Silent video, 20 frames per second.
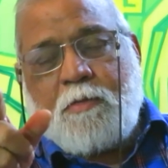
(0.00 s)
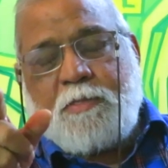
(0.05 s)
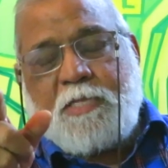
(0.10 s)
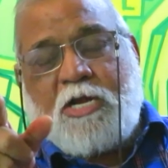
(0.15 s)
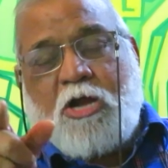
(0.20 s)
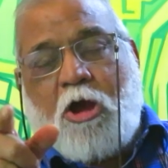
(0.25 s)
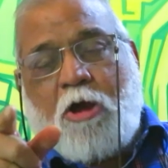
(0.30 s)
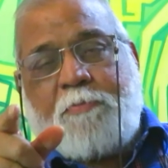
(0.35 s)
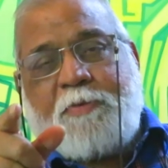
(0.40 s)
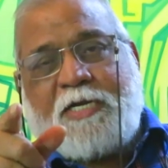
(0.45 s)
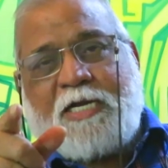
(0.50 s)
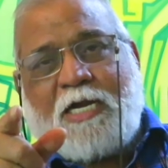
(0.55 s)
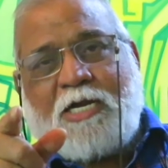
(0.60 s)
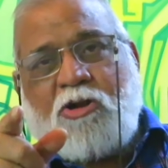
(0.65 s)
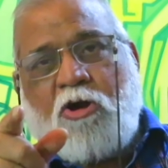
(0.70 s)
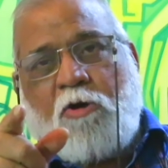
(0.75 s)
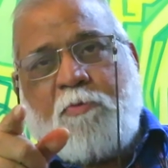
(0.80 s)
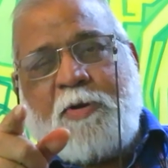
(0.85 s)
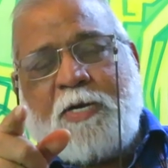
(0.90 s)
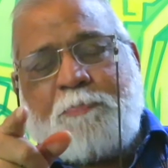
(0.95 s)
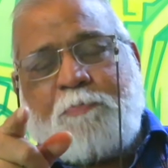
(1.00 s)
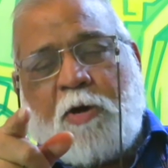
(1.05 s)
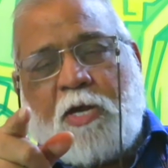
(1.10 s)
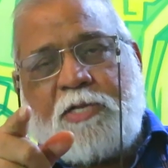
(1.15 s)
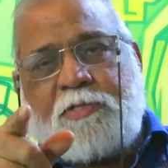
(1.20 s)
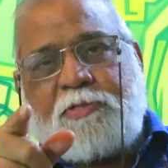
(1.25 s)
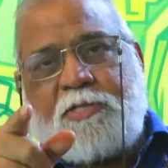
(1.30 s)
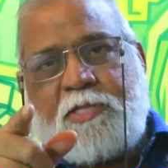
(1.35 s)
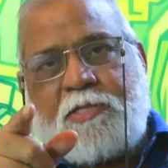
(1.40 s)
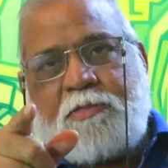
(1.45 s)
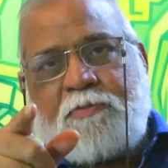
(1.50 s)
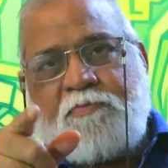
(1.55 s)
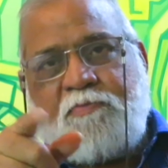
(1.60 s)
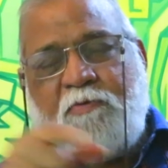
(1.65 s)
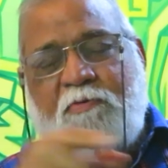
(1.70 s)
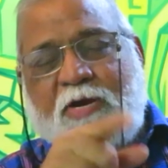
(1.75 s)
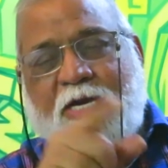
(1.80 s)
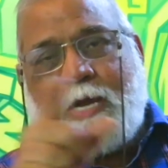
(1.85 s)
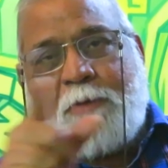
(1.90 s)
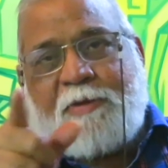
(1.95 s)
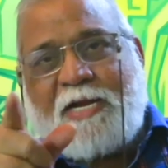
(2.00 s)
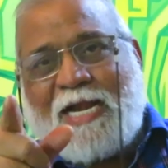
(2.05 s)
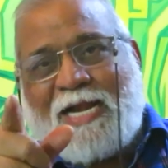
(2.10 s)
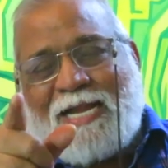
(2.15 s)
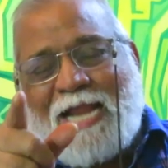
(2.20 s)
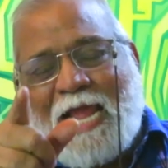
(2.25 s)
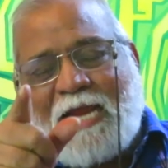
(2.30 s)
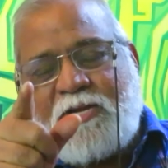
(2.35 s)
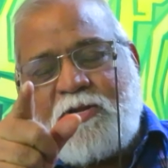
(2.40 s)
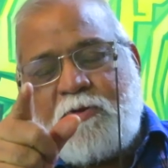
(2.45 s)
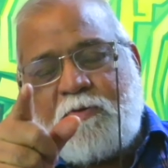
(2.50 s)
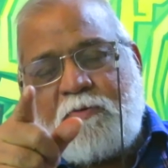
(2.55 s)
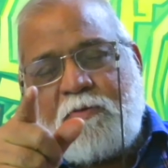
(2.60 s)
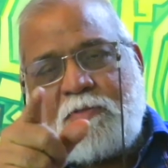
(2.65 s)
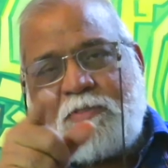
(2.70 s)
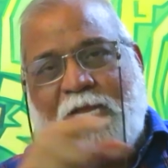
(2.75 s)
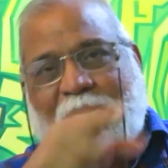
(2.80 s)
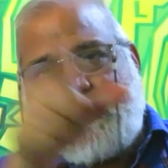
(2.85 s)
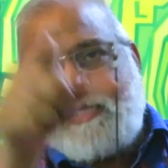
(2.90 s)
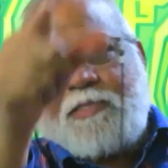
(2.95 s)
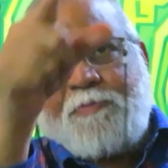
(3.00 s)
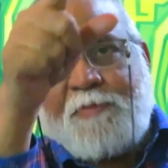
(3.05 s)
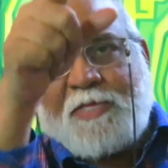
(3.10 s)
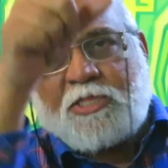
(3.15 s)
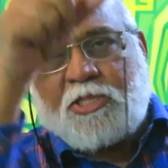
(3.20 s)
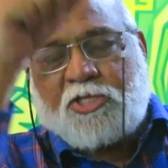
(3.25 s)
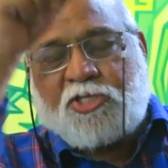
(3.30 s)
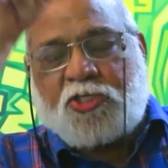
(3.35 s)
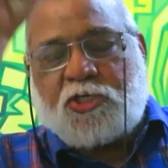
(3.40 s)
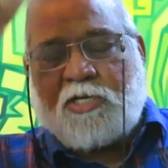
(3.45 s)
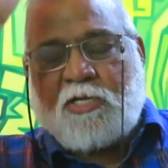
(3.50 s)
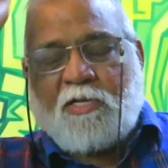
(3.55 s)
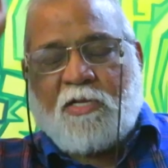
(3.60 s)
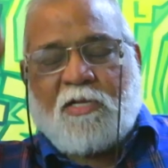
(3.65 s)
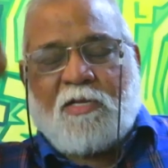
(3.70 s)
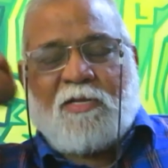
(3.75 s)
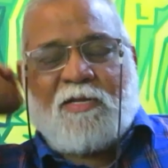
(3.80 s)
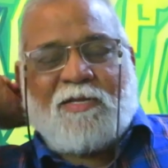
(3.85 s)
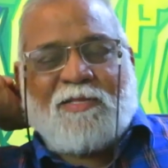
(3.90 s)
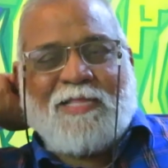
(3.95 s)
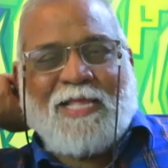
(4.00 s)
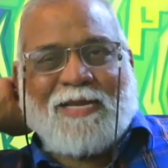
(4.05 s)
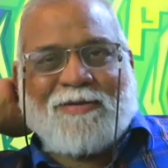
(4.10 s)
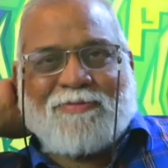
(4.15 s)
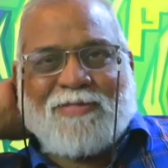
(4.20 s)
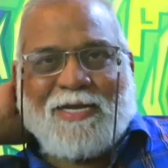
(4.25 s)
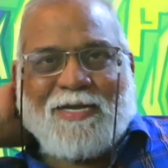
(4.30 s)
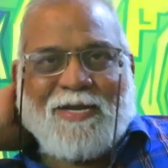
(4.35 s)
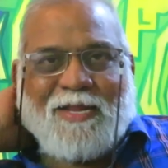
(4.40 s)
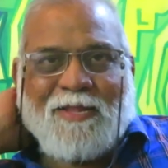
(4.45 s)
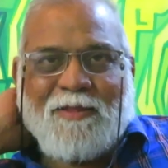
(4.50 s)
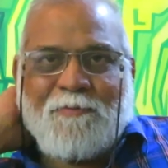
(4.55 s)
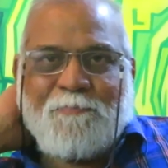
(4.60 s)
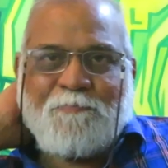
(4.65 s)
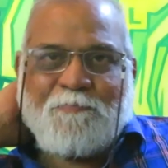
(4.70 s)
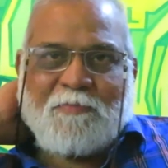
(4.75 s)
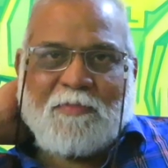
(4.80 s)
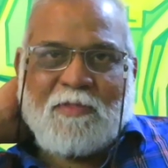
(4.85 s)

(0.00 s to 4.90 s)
the government and government policies, we will come and attack you. That is the message they are sending.